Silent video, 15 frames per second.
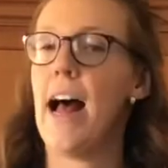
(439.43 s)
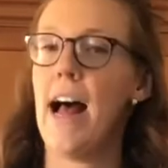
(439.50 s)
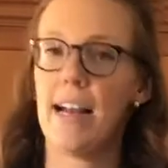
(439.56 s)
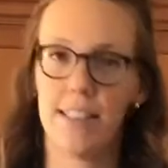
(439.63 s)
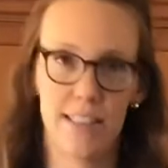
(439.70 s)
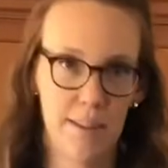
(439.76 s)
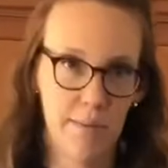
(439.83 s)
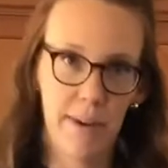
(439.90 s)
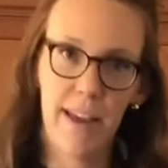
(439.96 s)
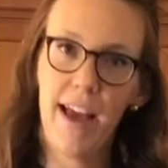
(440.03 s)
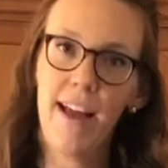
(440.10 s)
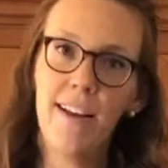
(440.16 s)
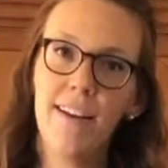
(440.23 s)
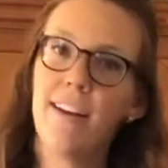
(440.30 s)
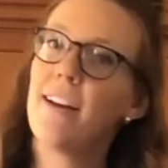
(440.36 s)
Ask them
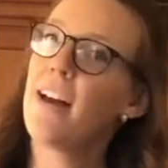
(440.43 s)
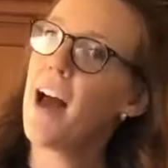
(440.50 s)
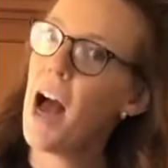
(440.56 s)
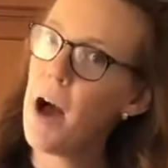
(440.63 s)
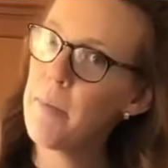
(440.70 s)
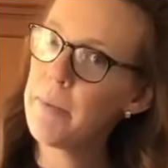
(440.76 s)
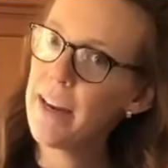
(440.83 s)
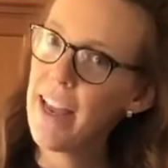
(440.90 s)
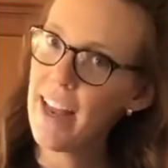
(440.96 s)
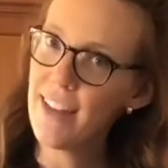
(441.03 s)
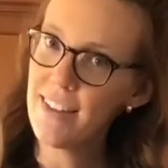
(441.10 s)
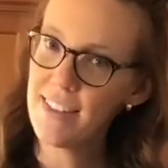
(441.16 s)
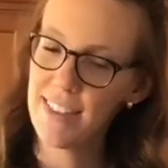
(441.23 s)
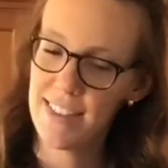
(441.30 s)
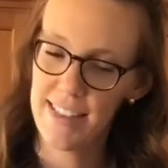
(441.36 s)
again, how many
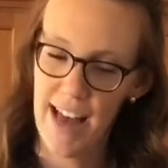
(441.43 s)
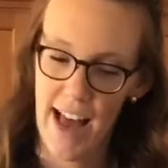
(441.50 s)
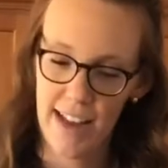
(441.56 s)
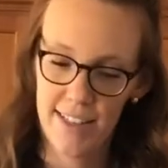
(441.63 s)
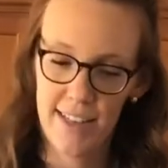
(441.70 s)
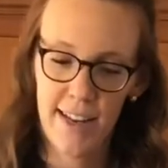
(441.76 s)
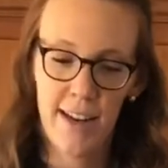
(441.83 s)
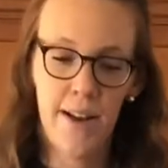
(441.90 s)
ants is that?